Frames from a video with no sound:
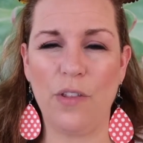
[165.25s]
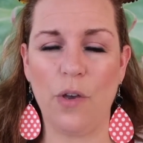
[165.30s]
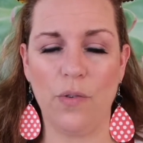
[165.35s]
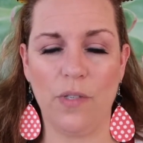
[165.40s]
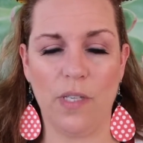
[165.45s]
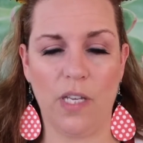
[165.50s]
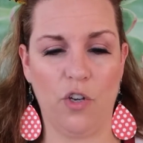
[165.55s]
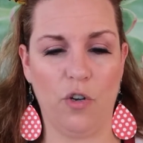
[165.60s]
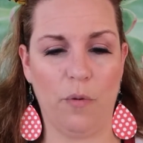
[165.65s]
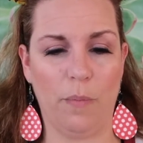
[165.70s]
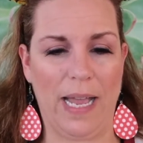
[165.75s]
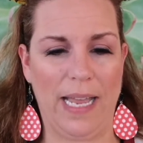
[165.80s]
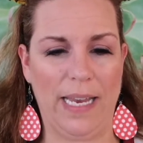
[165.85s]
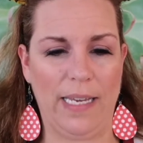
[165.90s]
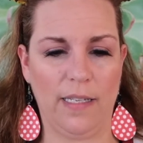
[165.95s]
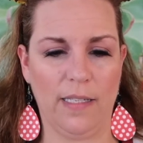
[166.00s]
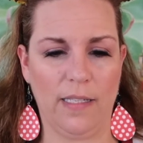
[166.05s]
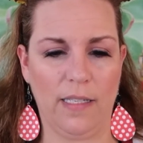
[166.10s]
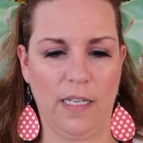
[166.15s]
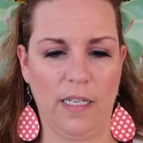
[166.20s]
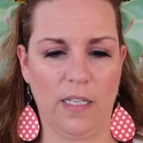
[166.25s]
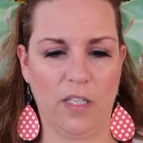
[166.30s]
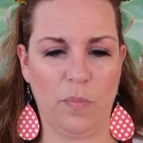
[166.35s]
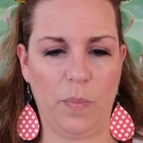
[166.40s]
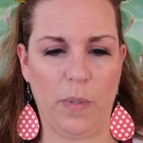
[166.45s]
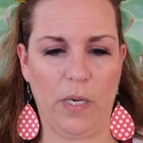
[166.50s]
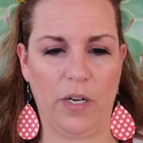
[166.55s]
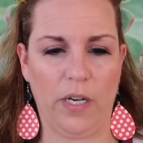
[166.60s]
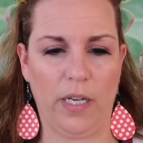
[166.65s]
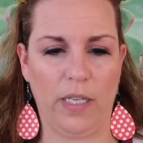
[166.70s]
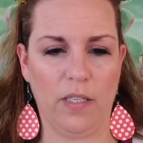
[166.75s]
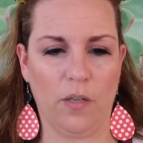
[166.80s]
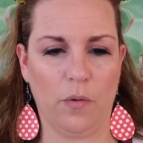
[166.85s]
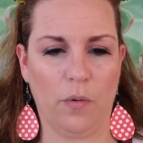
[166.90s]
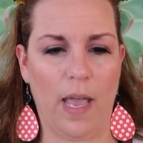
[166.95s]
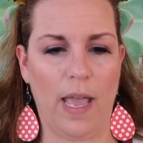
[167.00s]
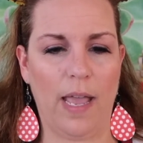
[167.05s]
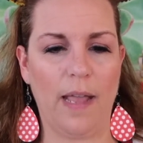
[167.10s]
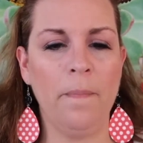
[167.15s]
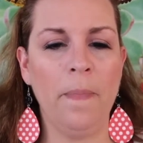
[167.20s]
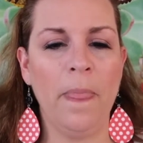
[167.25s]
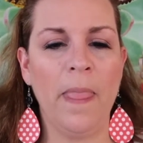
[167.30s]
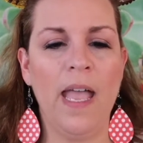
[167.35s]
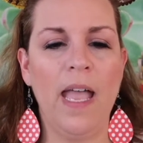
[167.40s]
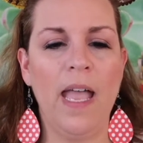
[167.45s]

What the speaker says: those in your My Disney experience, okay?